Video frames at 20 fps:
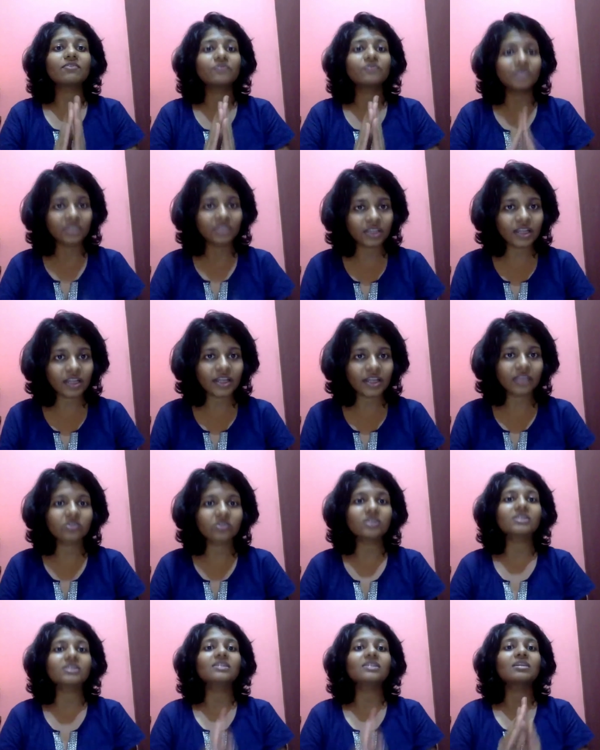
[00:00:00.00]
physically
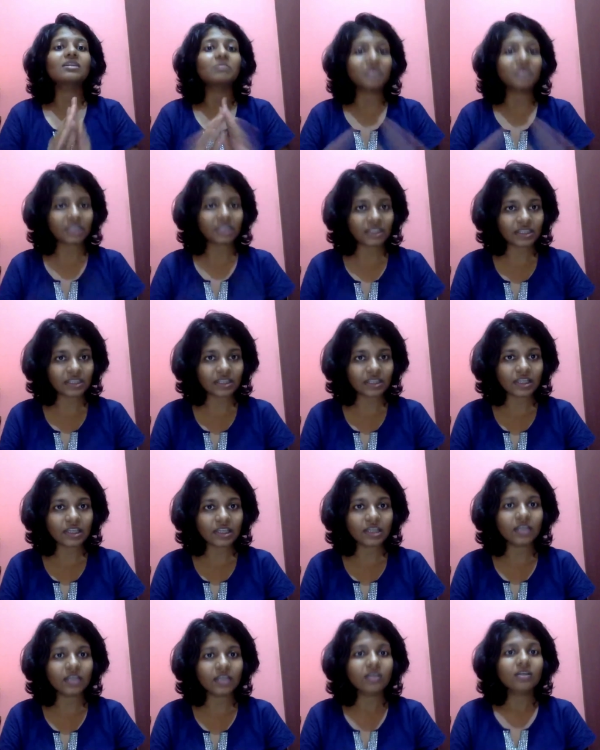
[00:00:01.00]
exhausted. They are
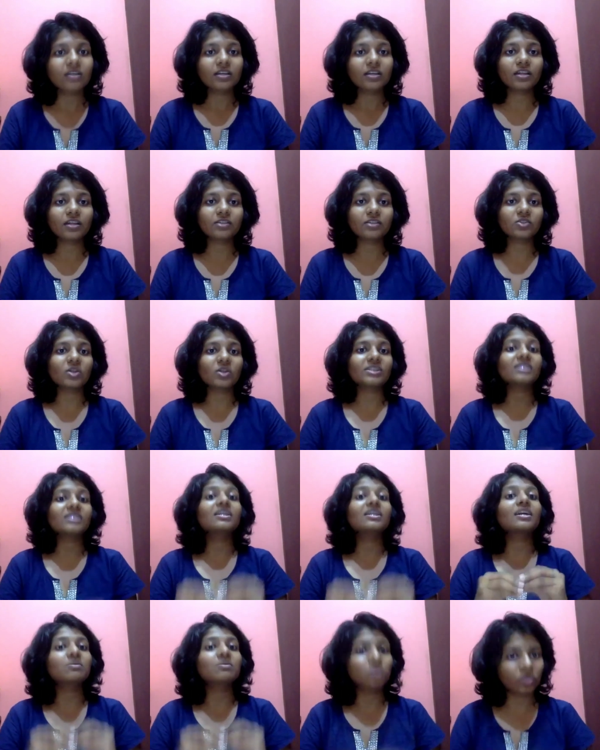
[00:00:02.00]
materially exhausted. They
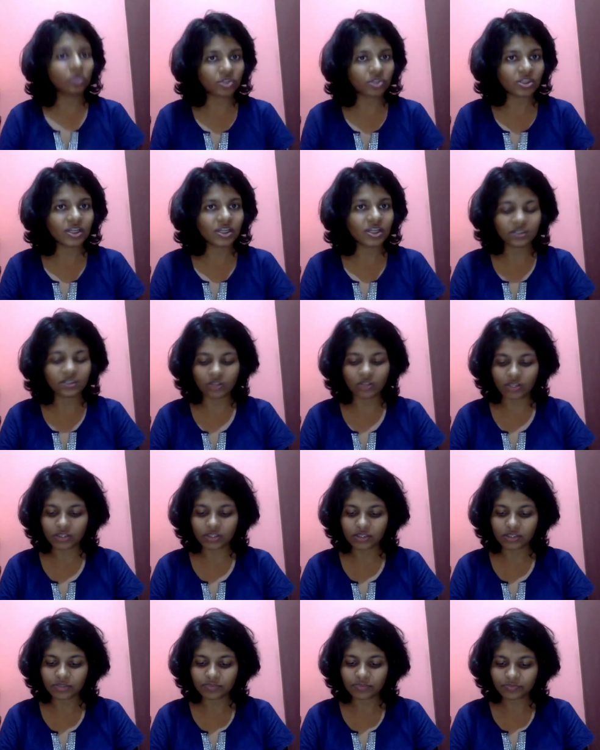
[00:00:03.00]
are emotionally
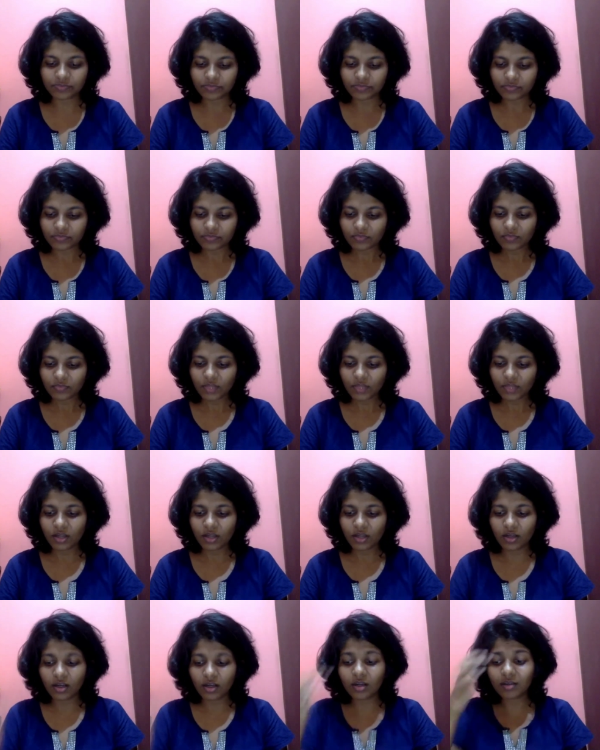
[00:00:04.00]
exhausted.
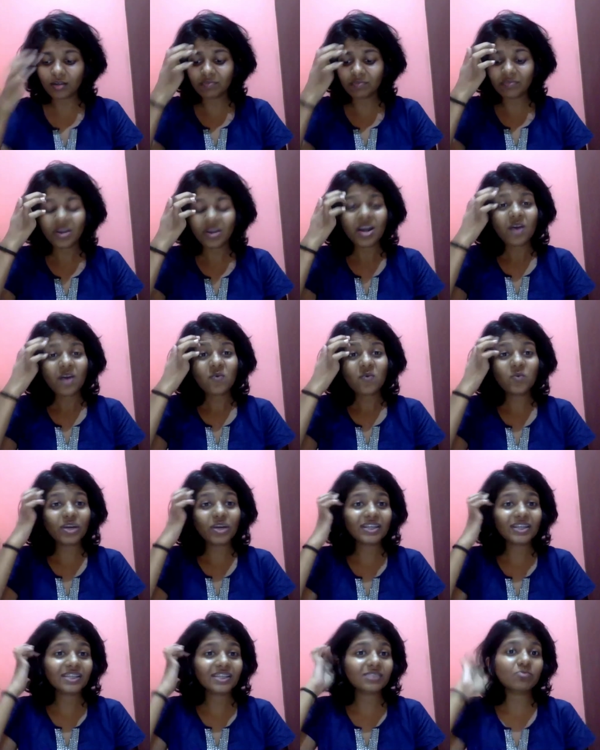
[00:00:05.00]
Um,
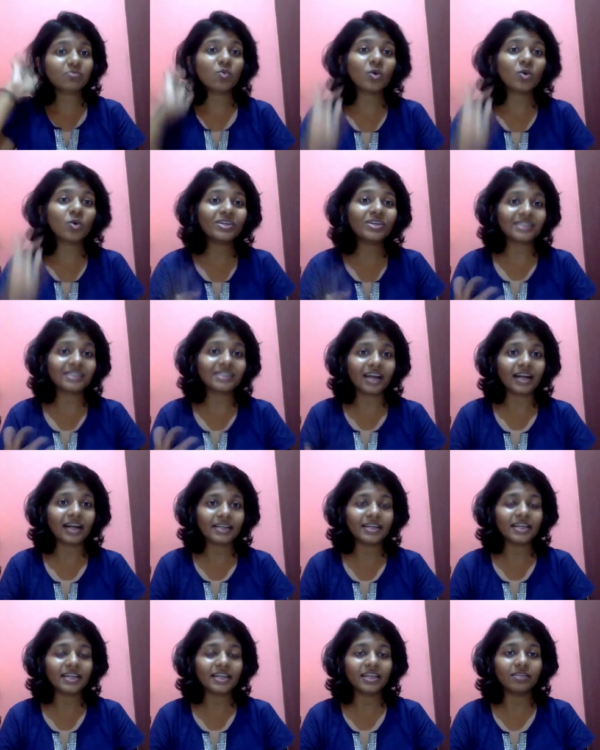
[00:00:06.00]
what is more
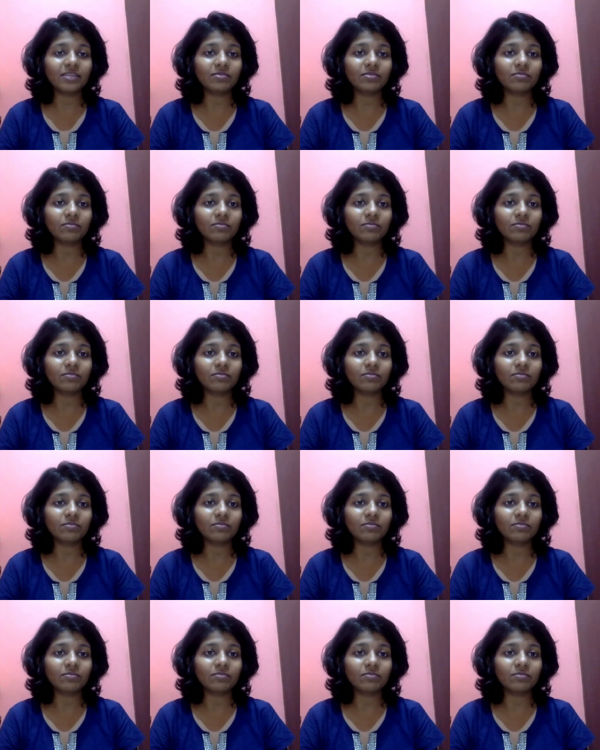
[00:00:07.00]
disheartening in